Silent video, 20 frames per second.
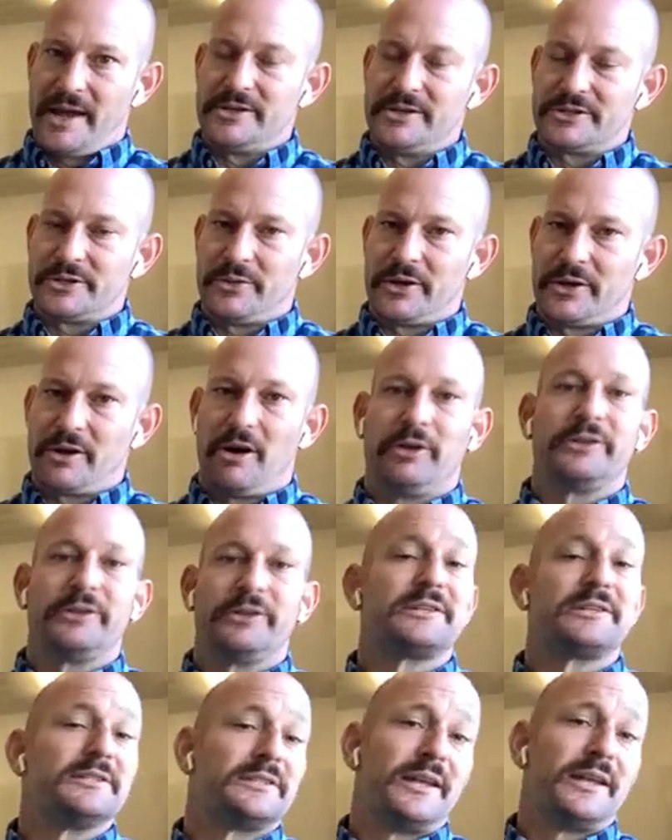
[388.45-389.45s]
And so they called
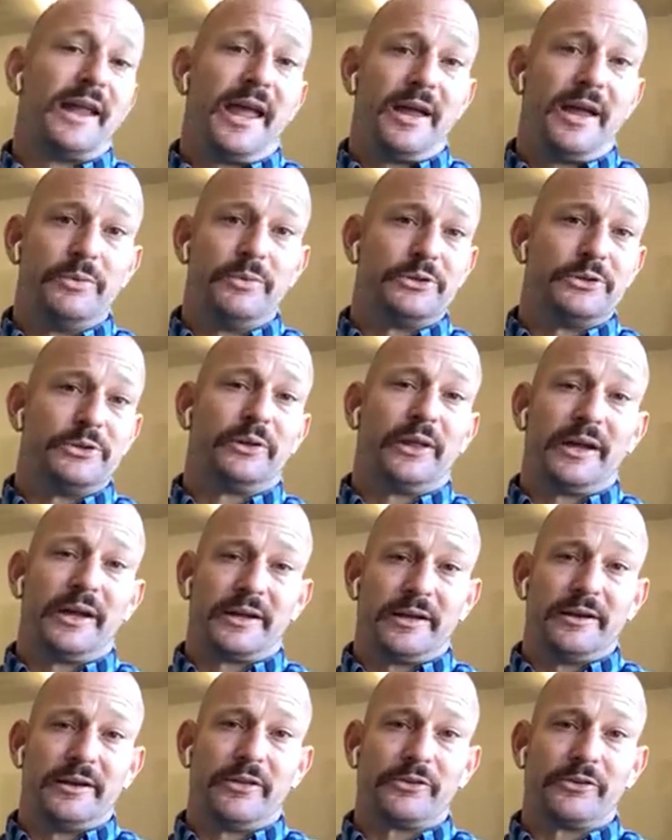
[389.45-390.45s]
us and said, hey, would you like
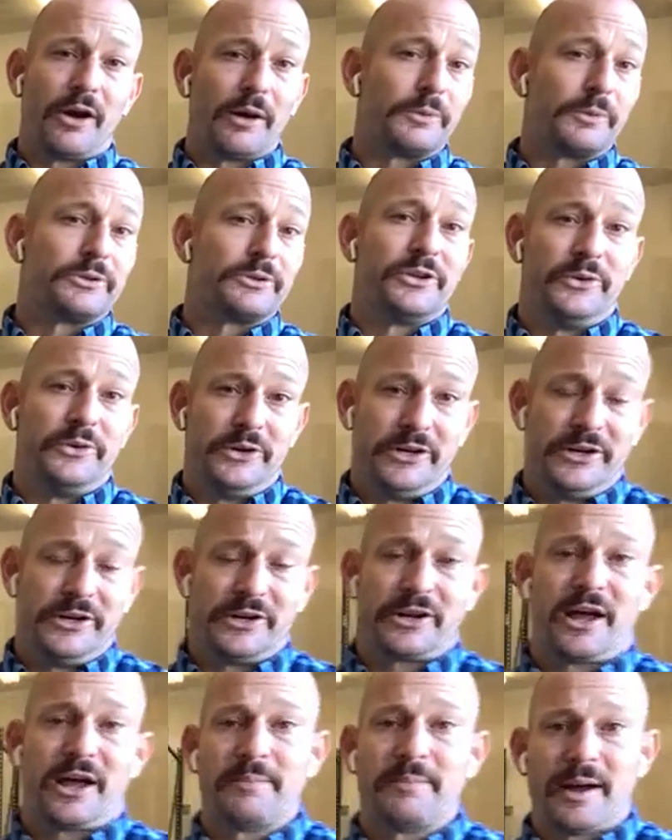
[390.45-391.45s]
another opportunity to
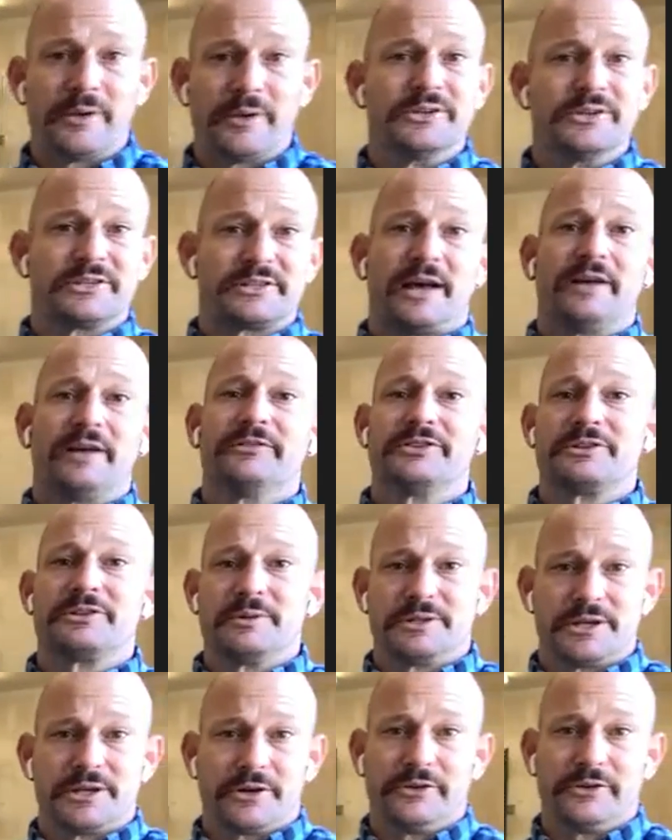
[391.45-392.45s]
come out and salvage
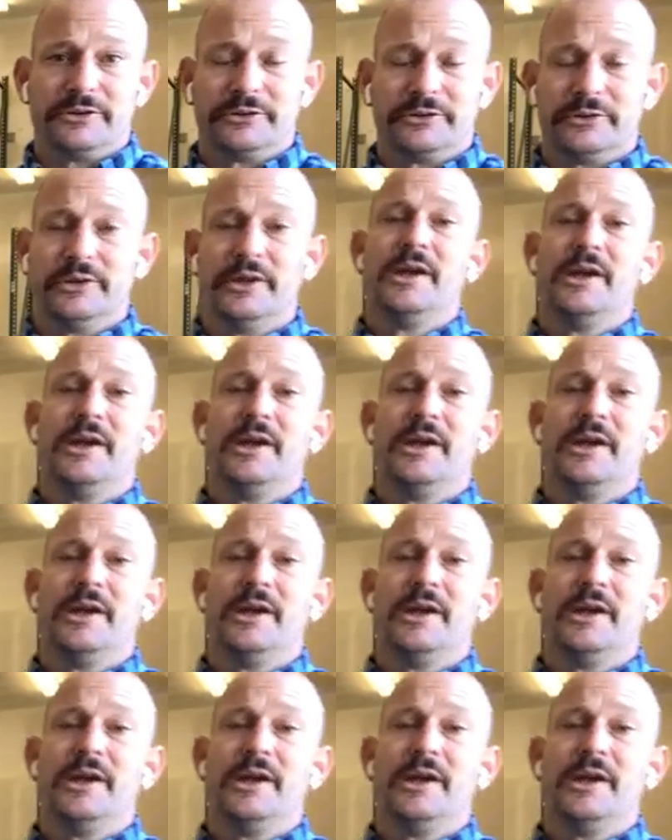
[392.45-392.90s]
material